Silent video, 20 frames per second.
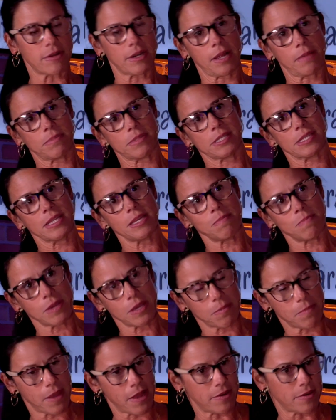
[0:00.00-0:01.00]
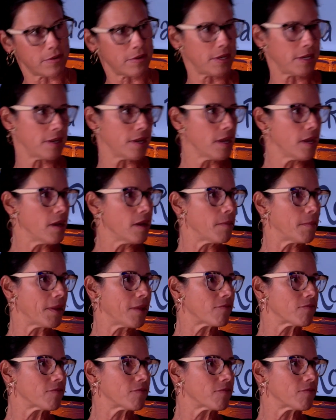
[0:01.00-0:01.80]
and I'm sleeping better, and my